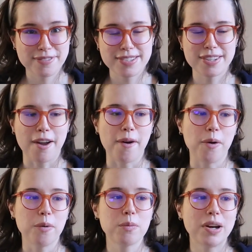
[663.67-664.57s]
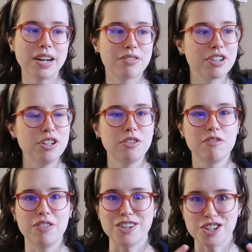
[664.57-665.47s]
So whatever you
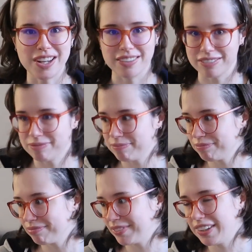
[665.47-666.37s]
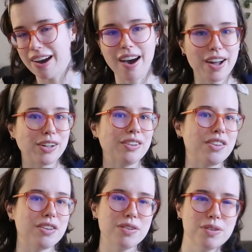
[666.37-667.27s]
envision, God or
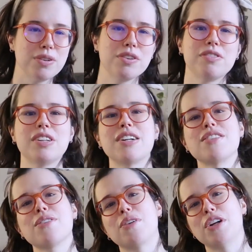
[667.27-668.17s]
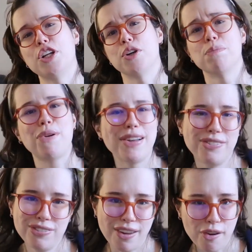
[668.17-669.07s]
the universe or your
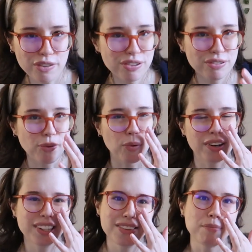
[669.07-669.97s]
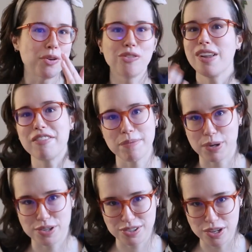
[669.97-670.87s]
best self or the most loving
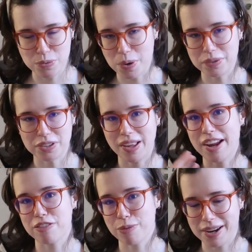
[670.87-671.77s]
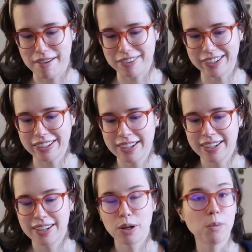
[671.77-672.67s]
person you know in your life, whatever,
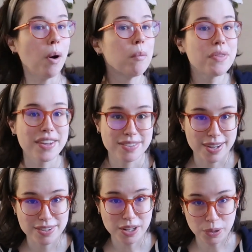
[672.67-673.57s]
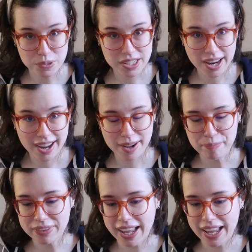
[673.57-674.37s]
what would they say to you today?